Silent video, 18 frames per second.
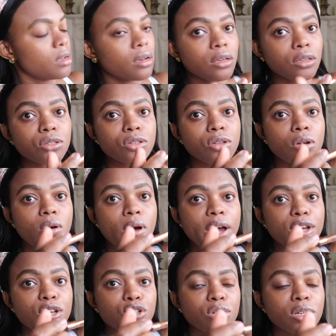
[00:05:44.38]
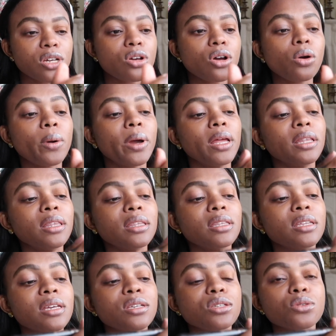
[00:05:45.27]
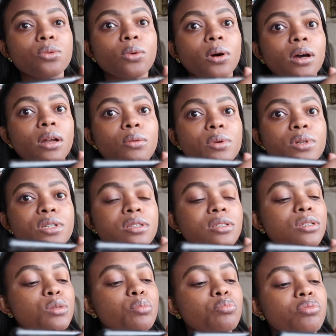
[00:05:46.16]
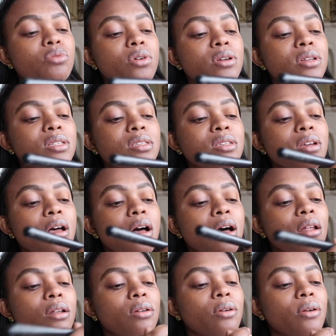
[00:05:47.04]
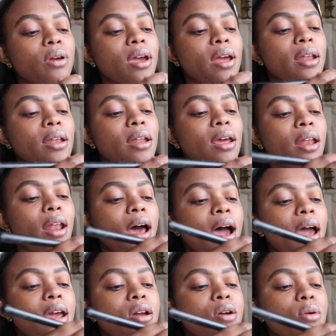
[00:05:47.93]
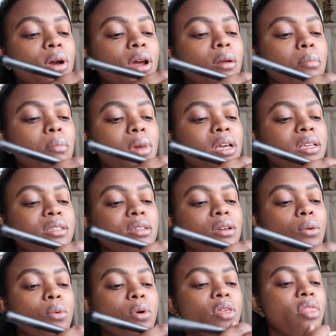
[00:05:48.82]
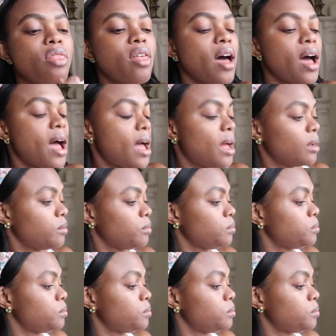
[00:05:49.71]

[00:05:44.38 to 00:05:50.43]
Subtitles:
So I usually go in this one, which is this bronzy color, and then I go and mix it with that.